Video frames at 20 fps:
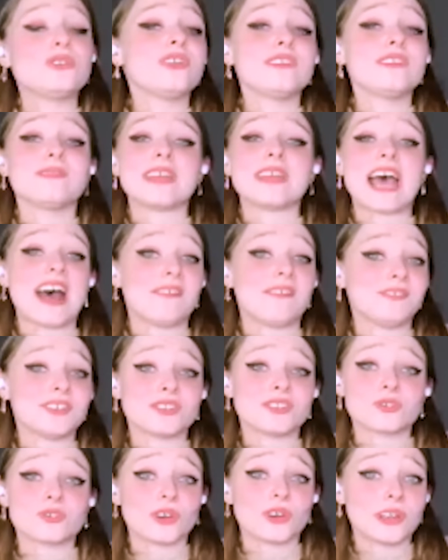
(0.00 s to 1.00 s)
don't even have
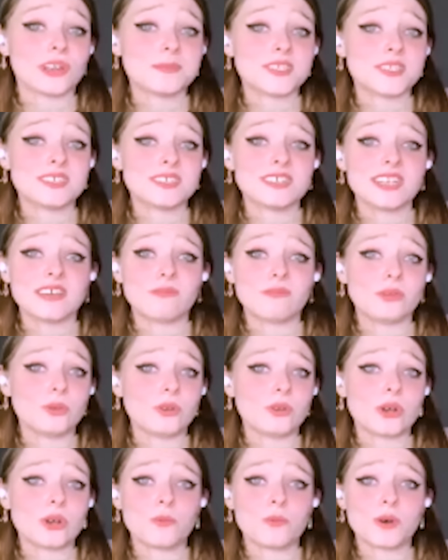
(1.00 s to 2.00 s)
to script if
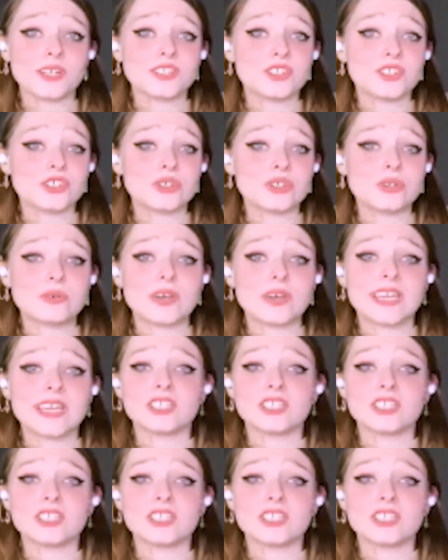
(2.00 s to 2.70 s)
you don't want to.